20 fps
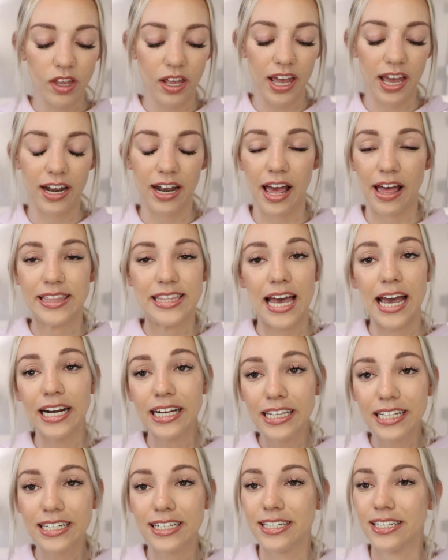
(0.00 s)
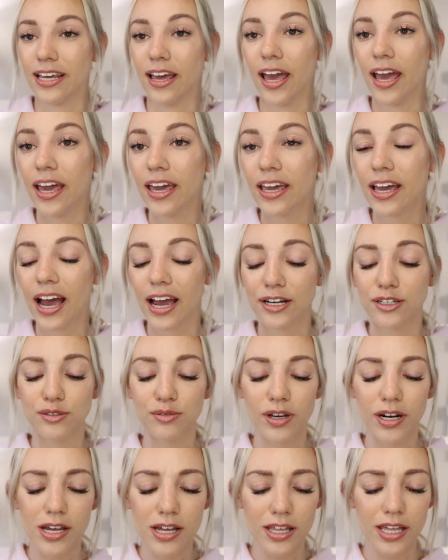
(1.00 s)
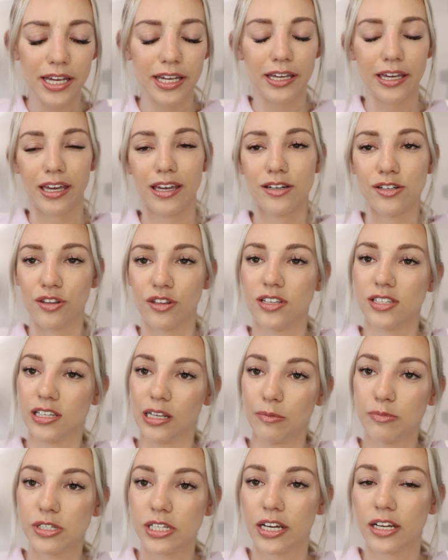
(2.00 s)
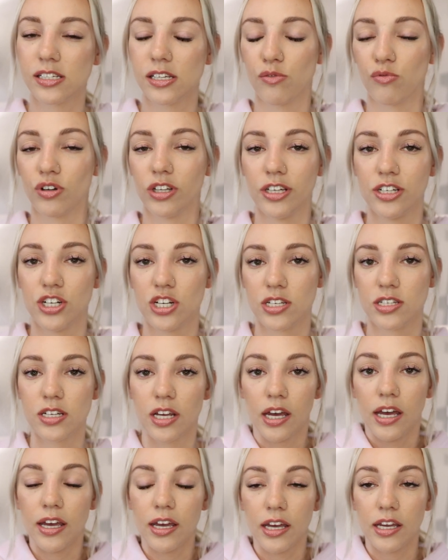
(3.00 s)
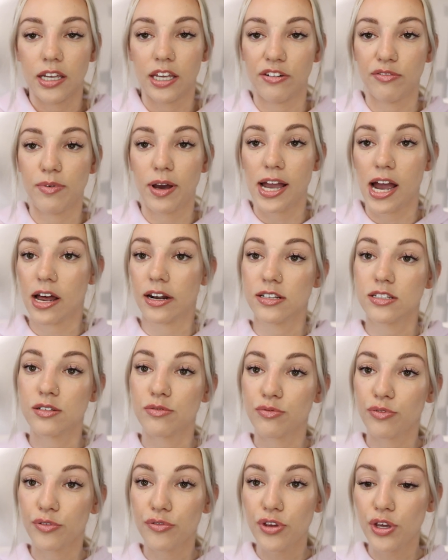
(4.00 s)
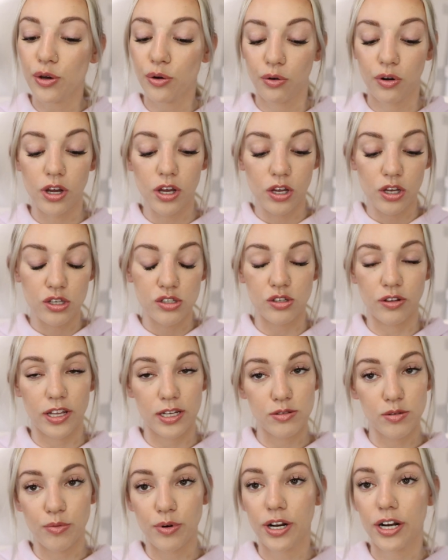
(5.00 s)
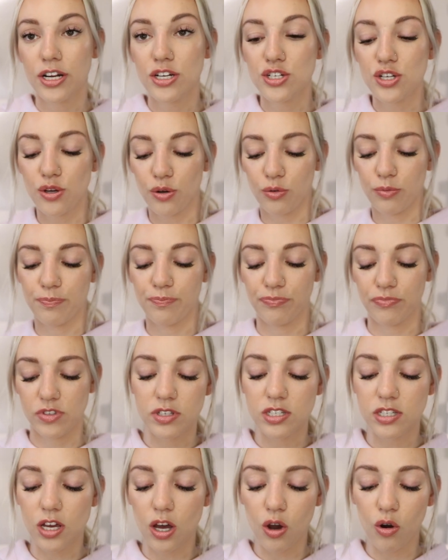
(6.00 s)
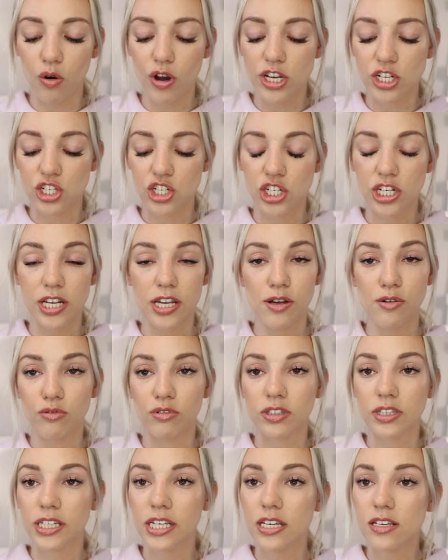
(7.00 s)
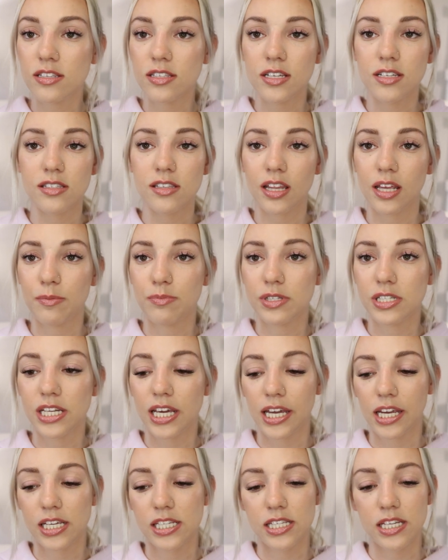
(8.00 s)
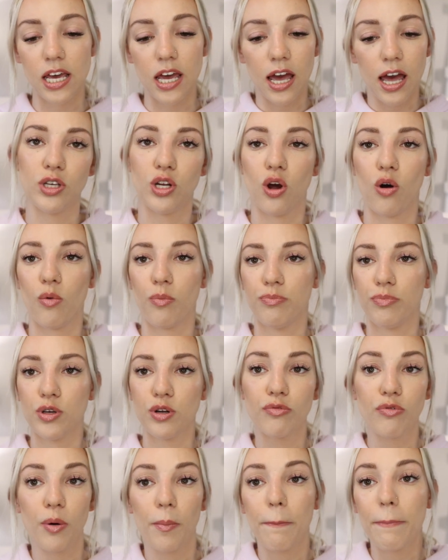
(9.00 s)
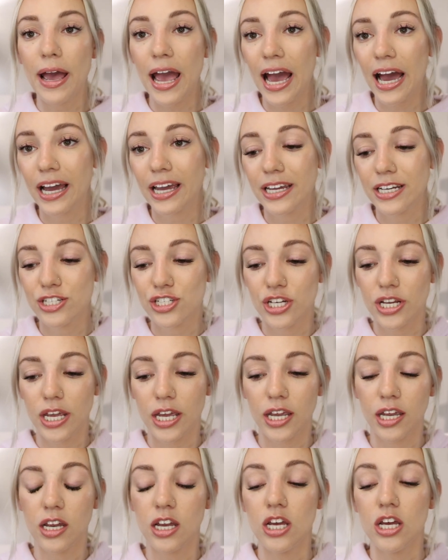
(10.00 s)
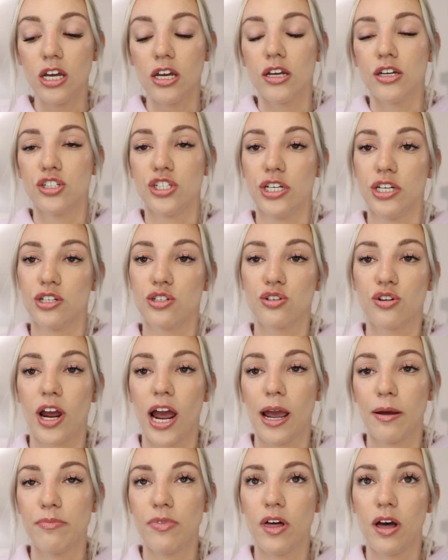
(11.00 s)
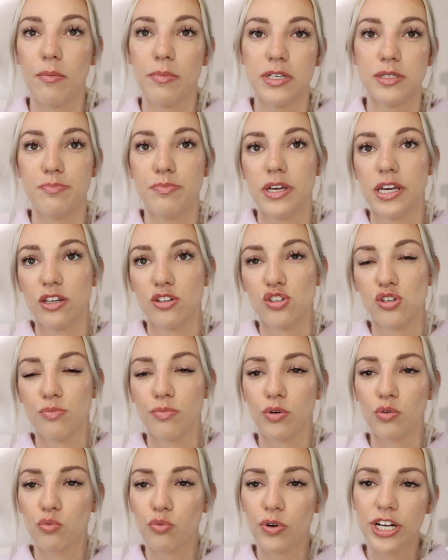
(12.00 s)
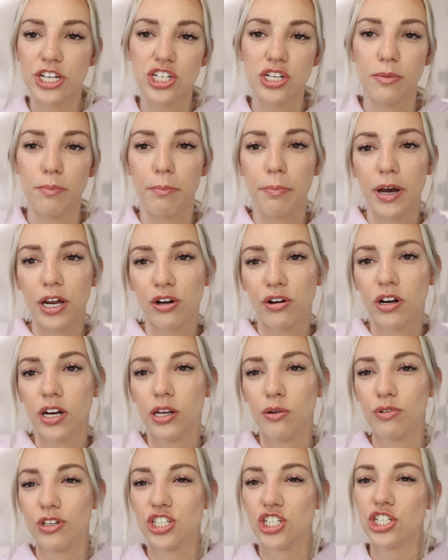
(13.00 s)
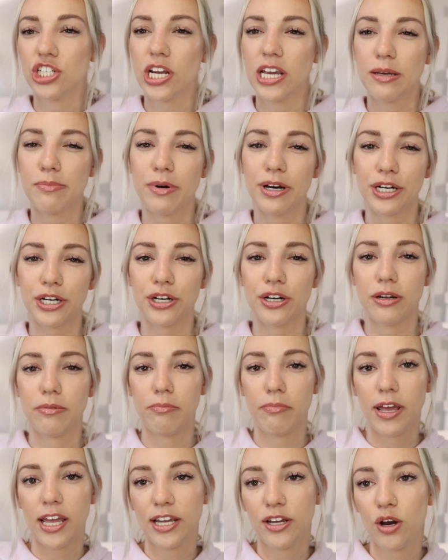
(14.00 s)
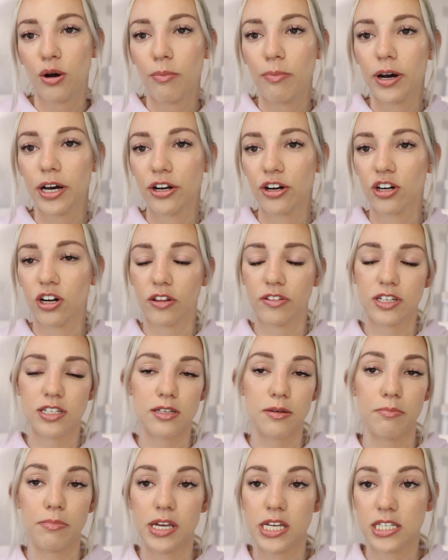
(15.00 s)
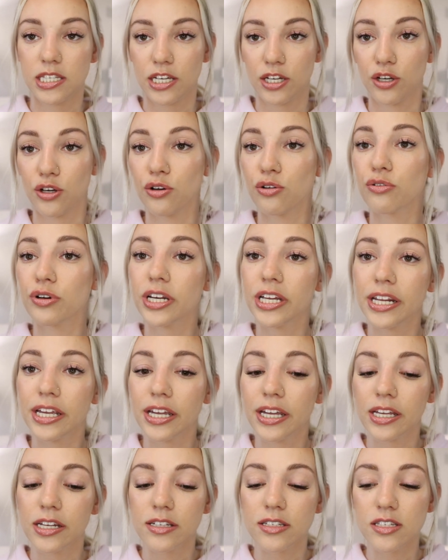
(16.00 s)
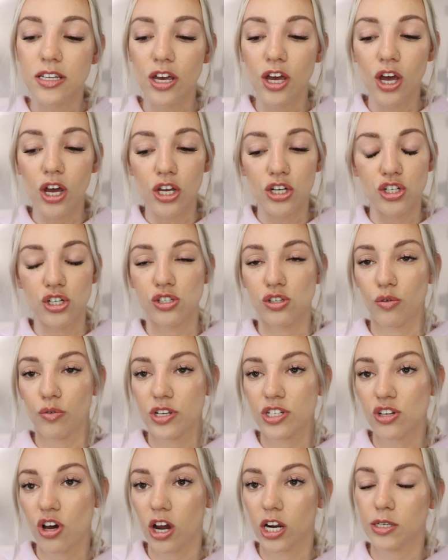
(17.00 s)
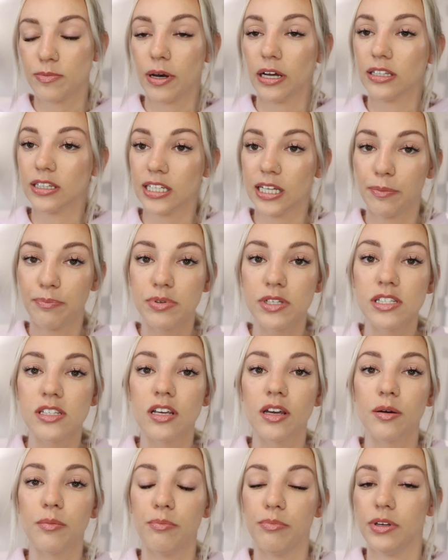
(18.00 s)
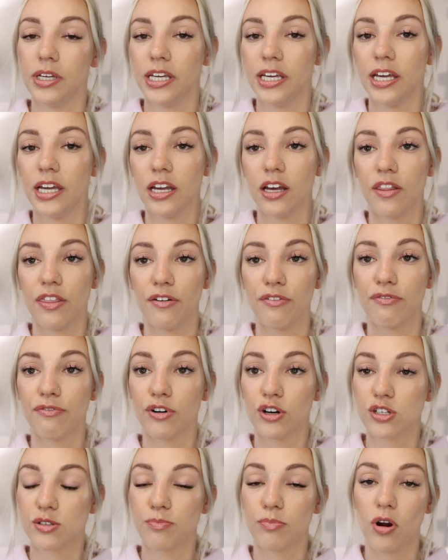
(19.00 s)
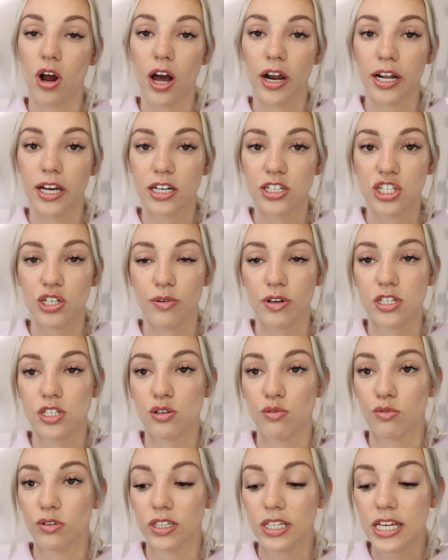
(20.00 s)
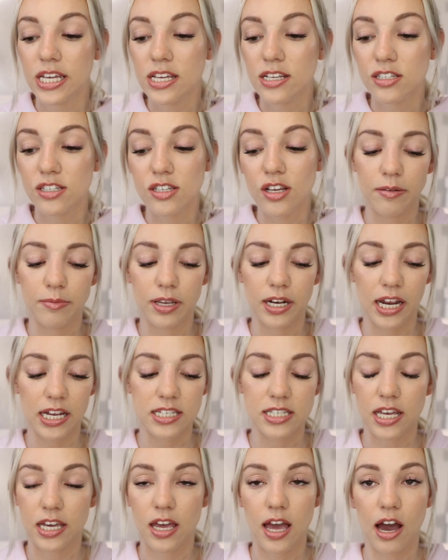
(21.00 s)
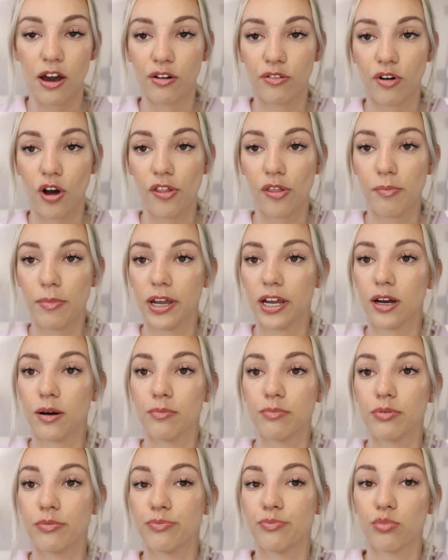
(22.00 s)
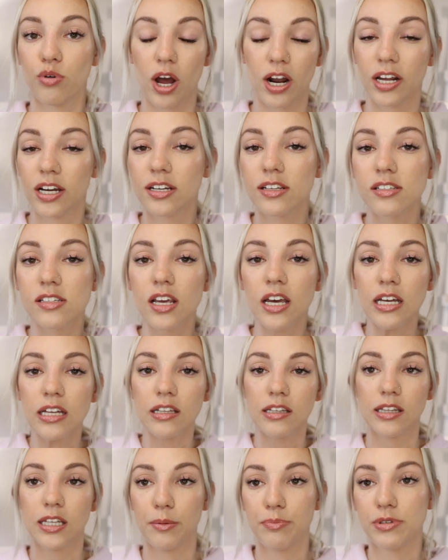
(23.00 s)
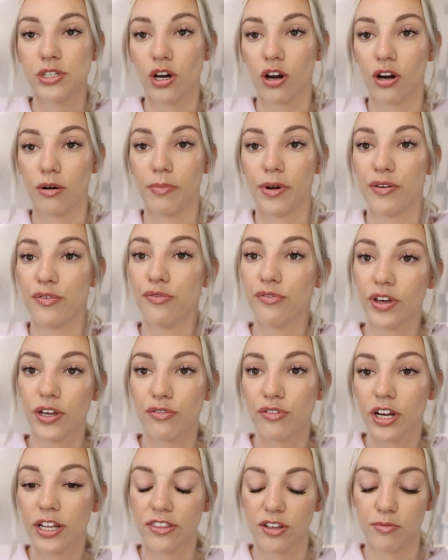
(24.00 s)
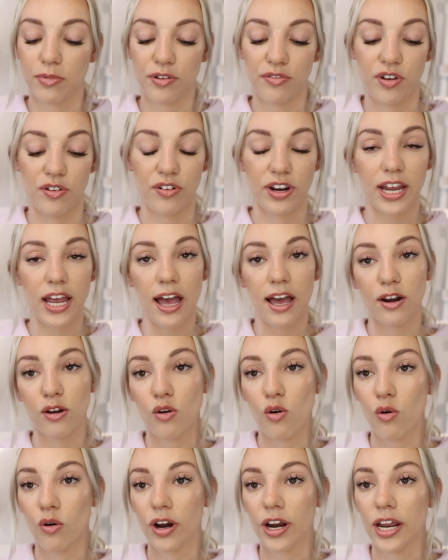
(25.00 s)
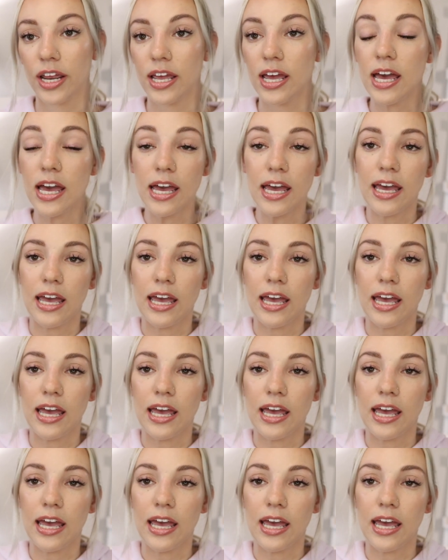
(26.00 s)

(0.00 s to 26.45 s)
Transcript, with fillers: and at the end of the day, I just want to like get into these lipsticks and really just give my honest review. So that's what we're going to do. So she released these lipsticks, you know, beautiful packaging. She described them as being super rich and buttery with shea butter and mango butter and all these amazing ingredients. She's always talked about lips being the first product she wants to release. I mean, I'd say out of all the makeup products. Lips are my favorite. They're my favorite category.